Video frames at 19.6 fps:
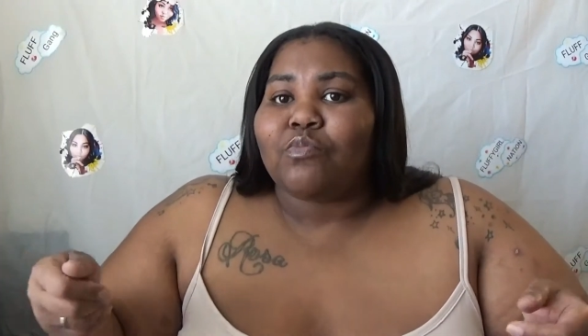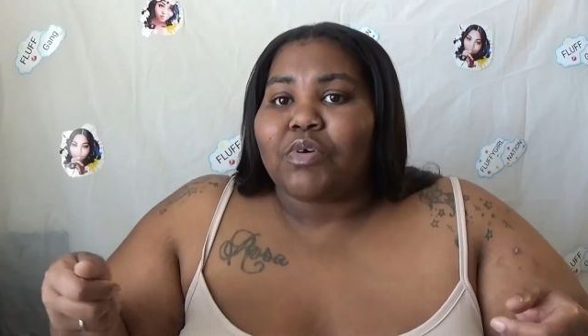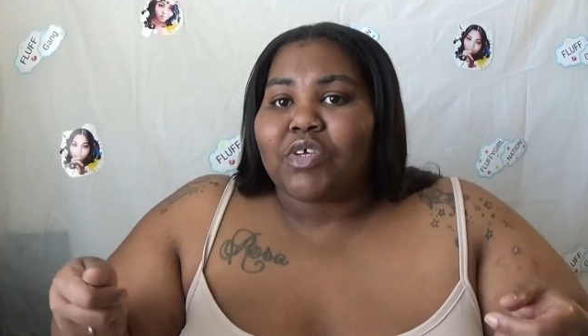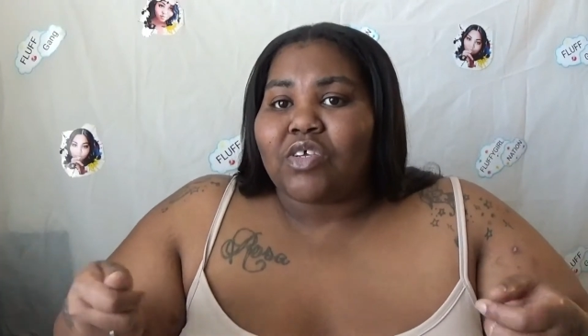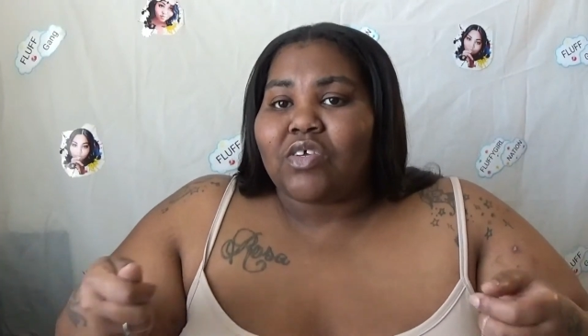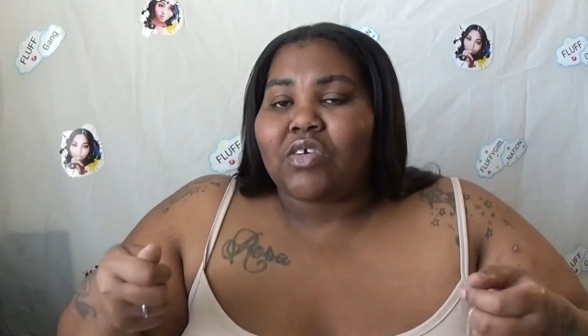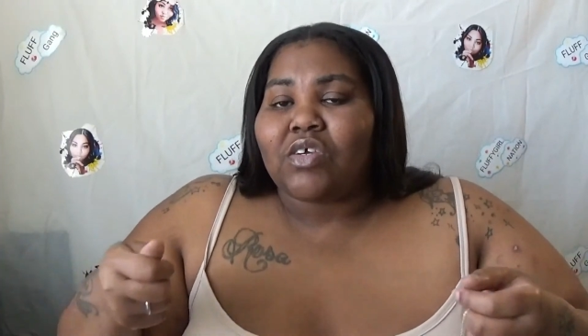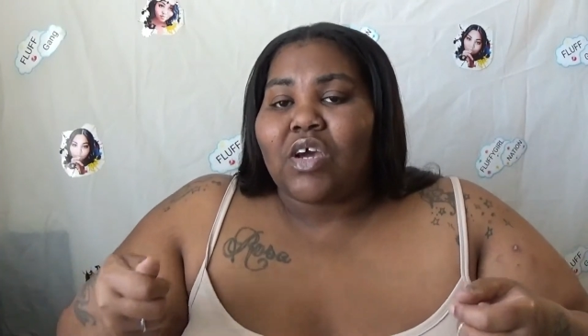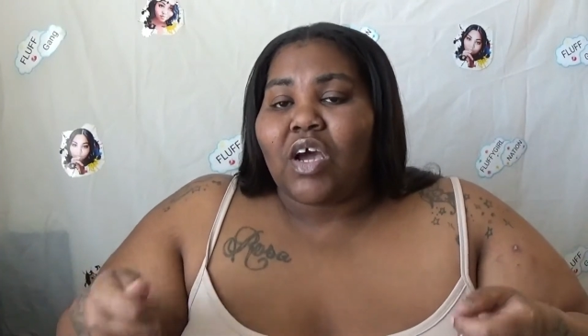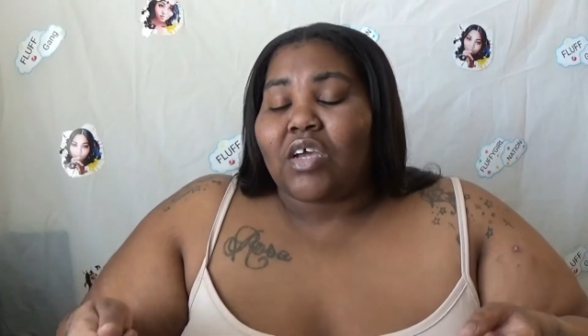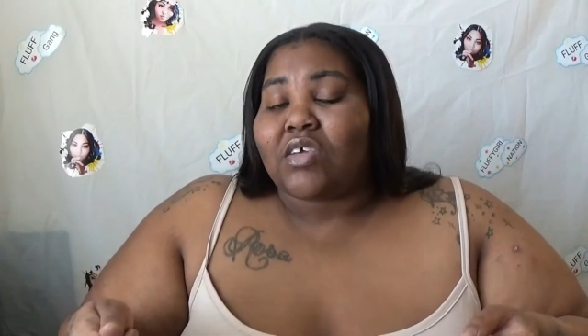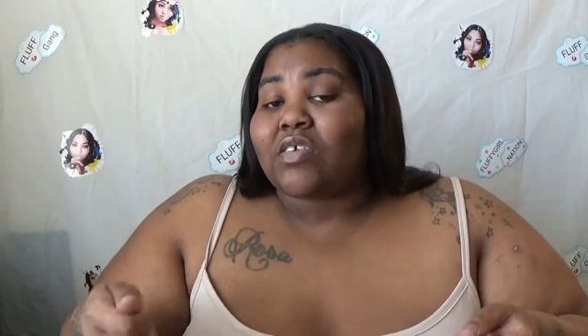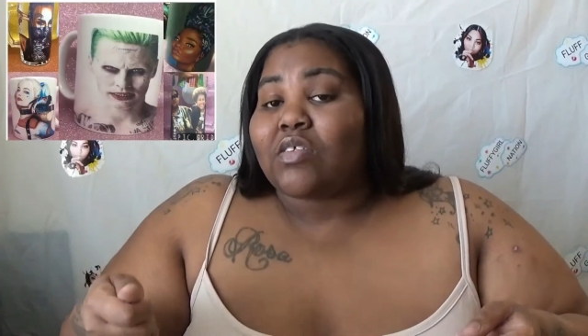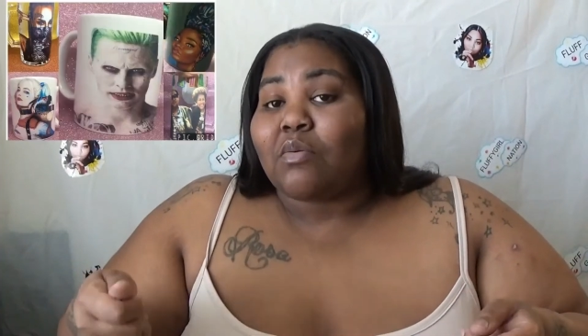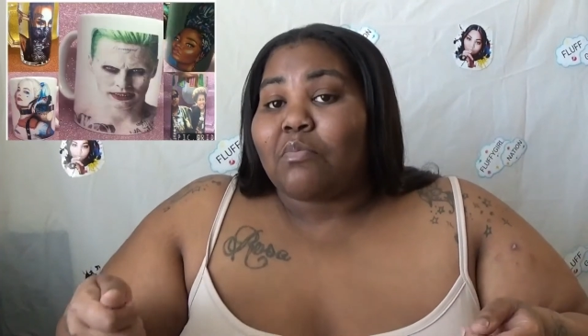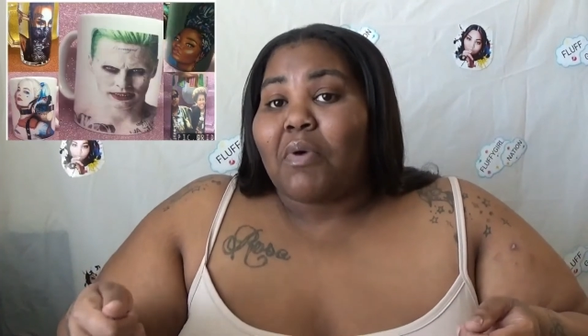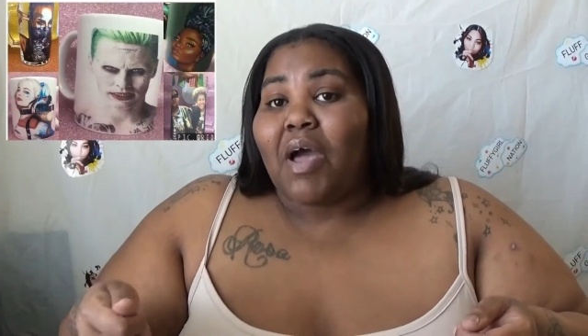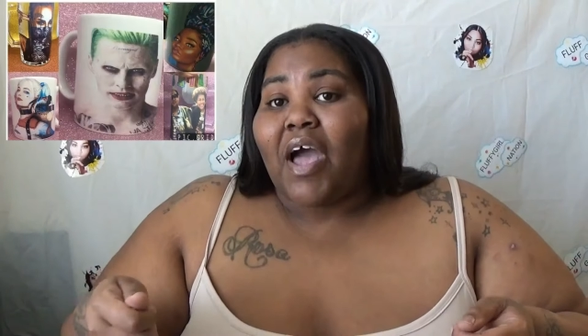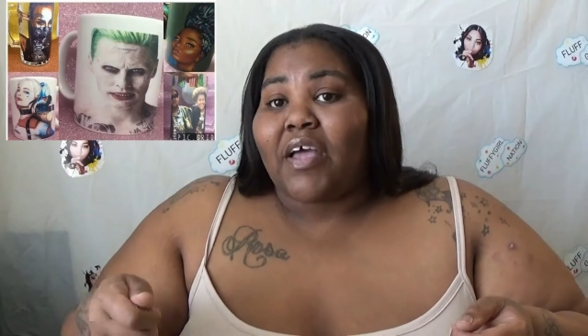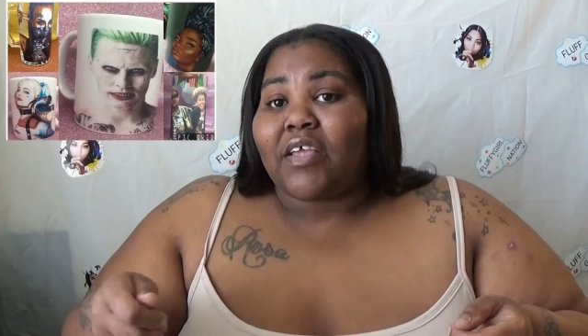But she
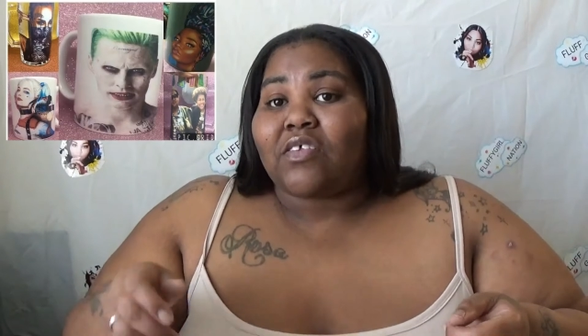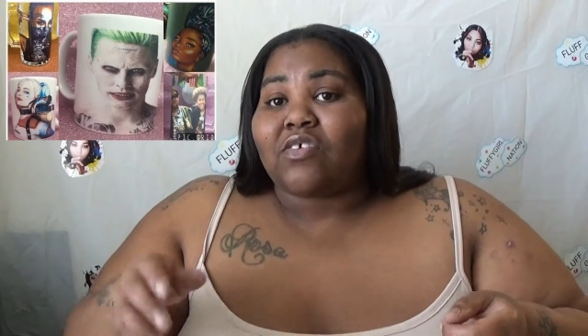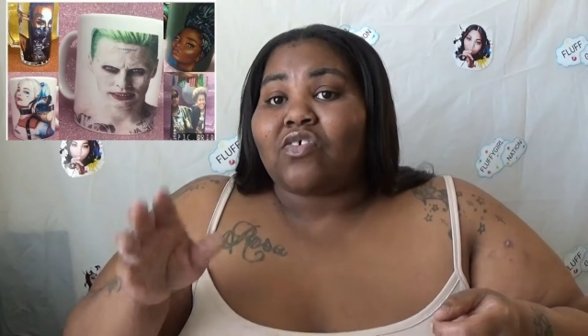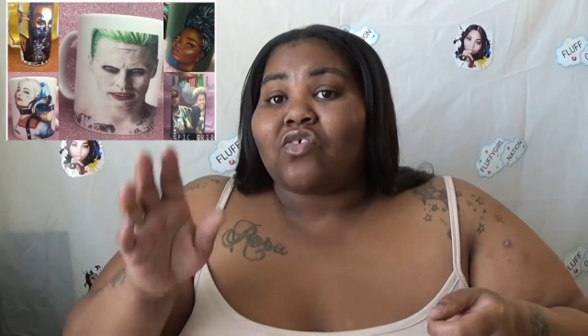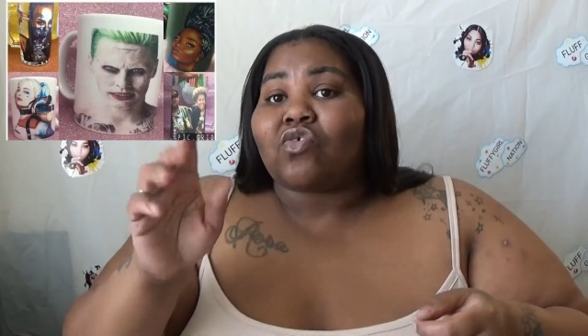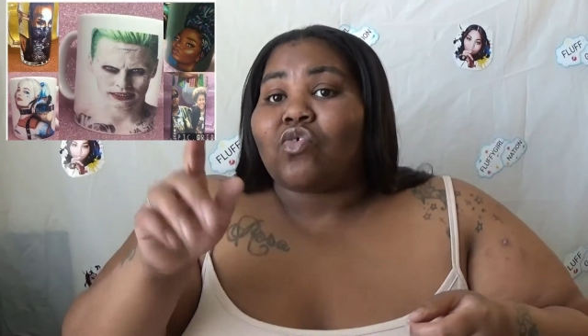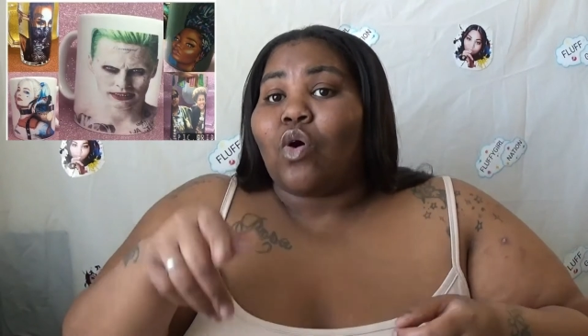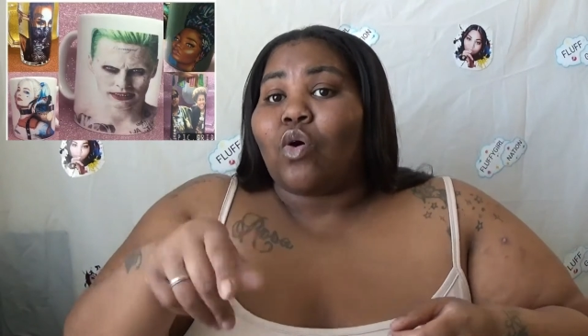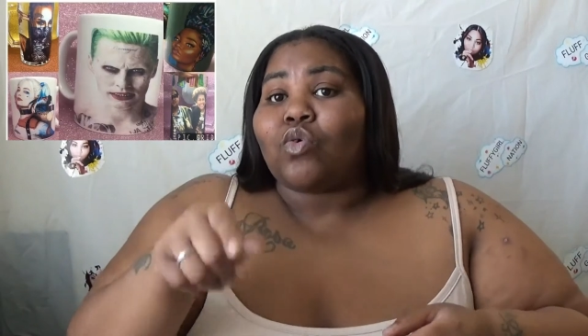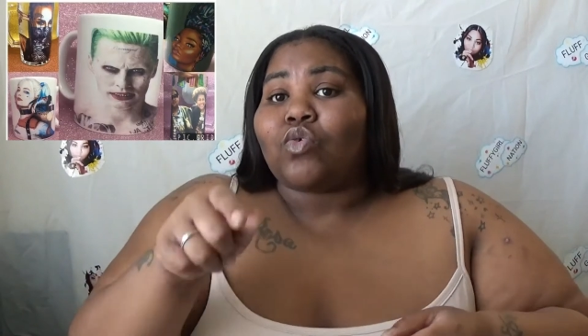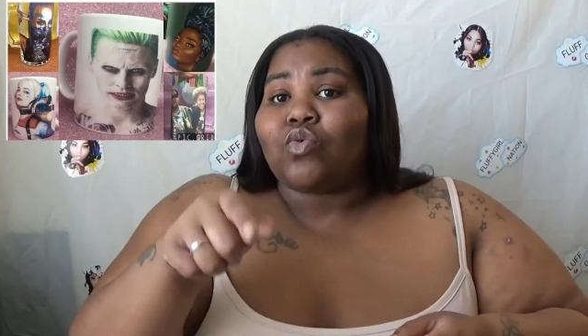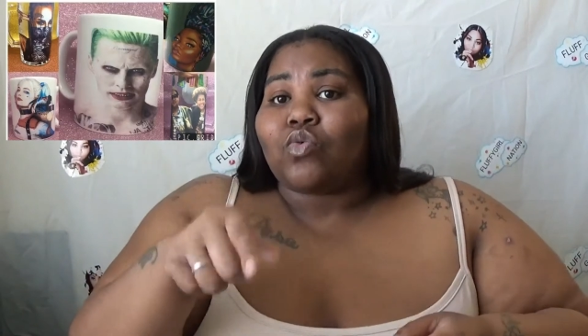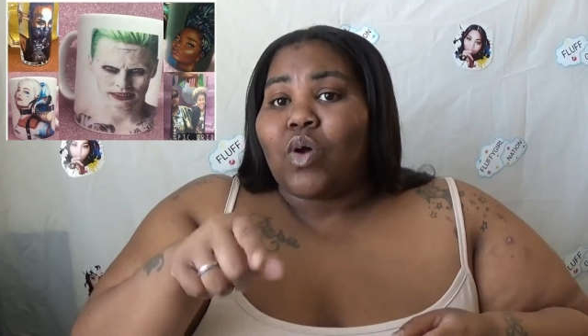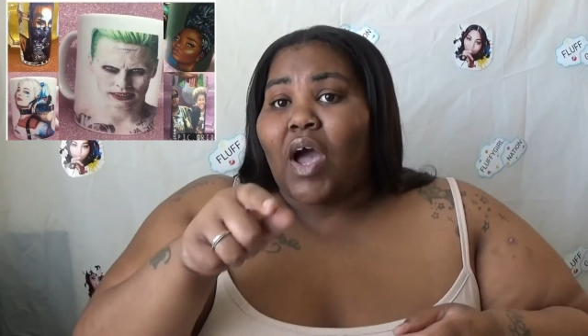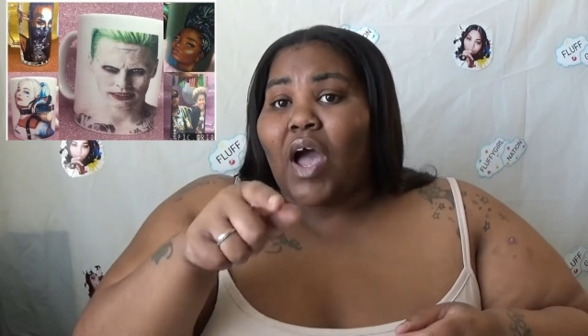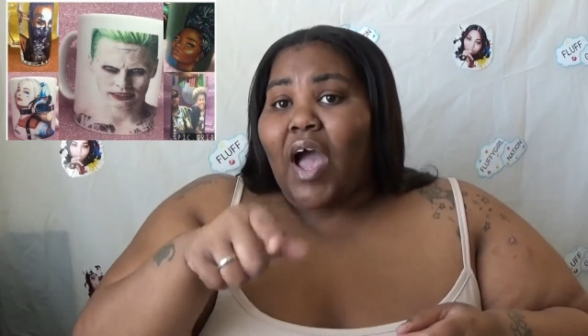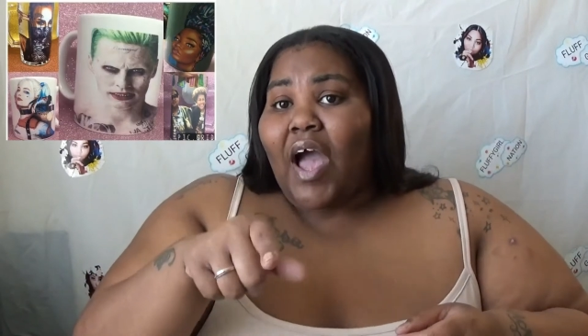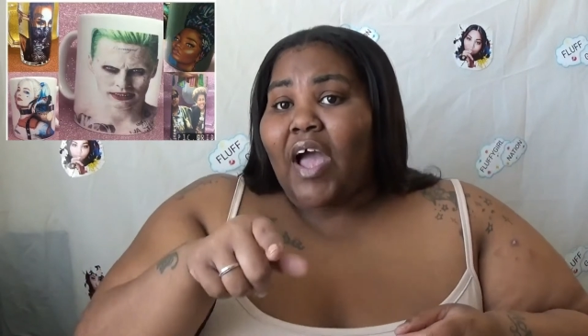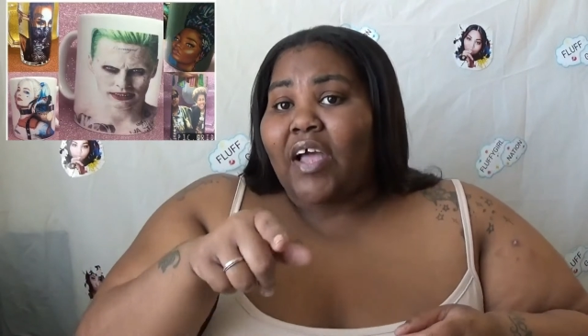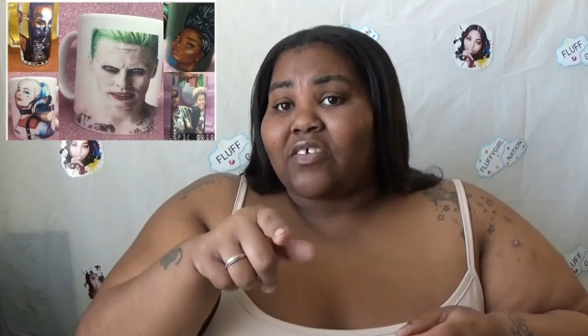customized. Just go to
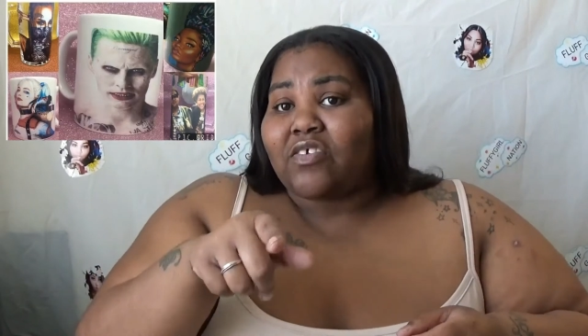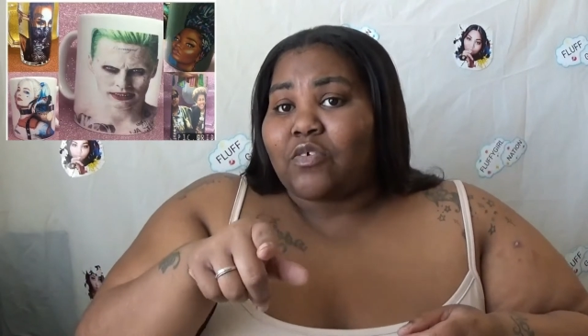our